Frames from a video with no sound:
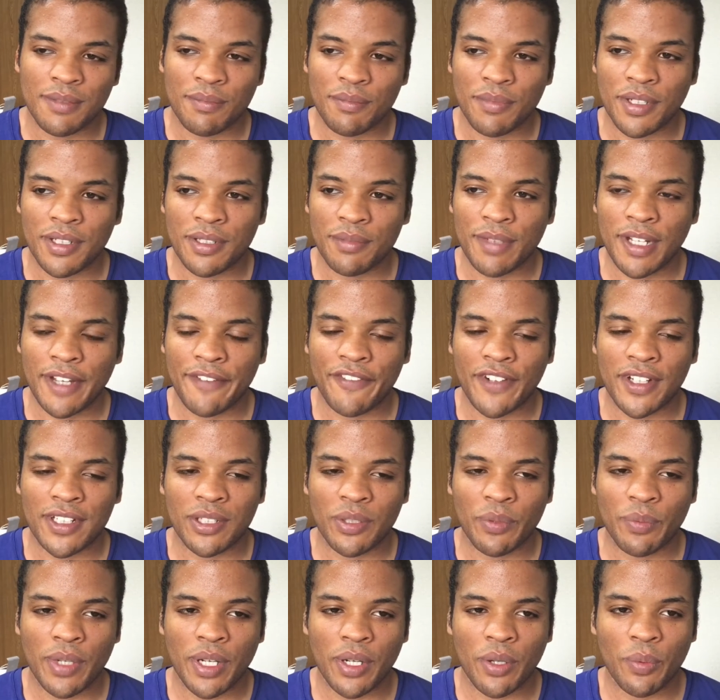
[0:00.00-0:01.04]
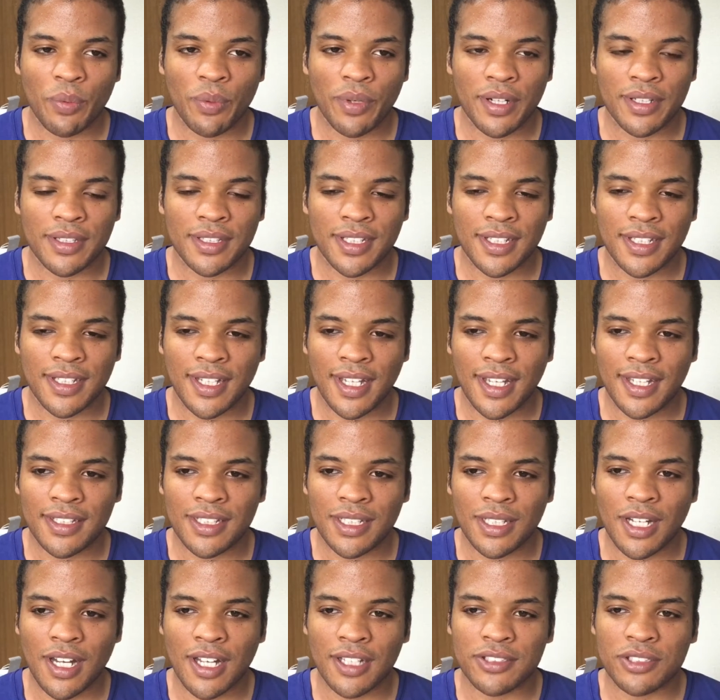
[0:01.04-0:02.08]
but you might find it well worth it.
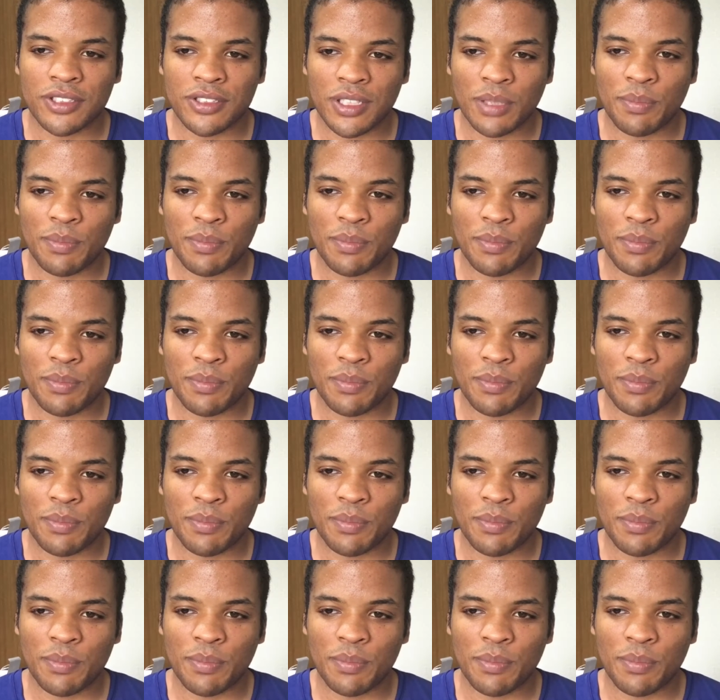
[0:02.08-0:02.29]
And also,